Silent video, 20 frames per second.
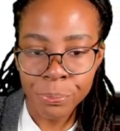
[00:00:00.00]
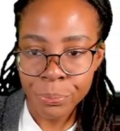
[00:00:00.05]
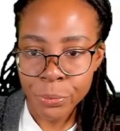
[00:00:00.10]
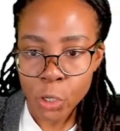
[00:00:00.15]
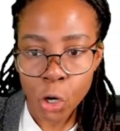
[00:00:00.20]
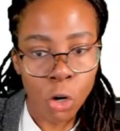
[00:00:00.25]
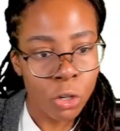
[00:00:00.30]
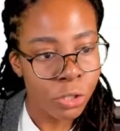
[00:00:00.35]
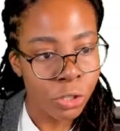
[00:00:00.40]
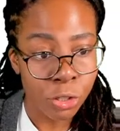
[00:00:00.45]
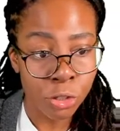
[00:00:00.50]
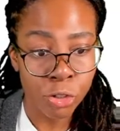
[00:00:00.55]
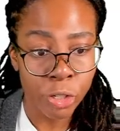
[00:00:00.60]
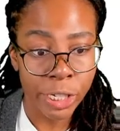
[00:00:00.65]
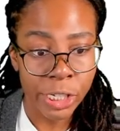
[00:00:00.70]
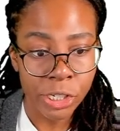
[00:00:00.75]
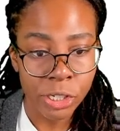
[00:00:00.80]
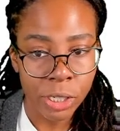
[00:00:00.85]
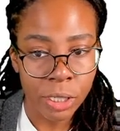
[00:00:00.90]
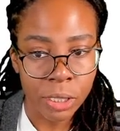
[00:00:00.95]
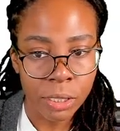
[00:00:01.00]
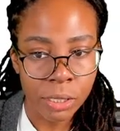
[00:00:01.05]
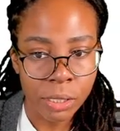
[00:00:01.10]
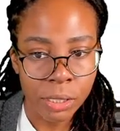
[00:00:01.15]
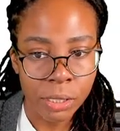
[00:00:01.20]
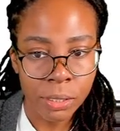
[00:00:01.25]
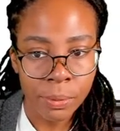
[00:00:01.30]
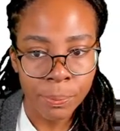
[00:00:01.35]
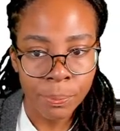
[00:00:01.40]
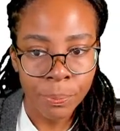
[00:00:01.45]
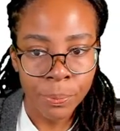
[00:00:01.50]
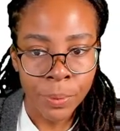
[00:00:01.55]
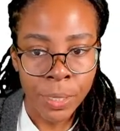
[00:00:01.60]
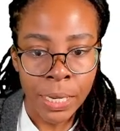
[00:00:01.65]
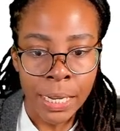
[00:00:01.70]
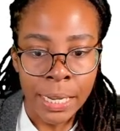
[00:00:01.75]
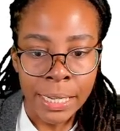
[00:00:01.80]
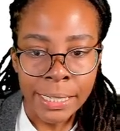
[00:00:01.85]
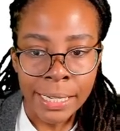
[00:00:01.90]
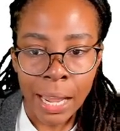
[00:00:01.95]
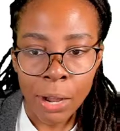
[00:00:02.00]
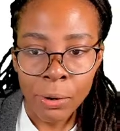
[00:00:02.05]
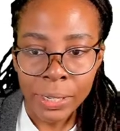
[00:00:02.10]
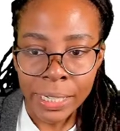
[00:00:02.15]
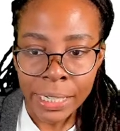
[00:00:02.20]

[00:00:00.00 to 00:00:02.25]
concentrations. Now,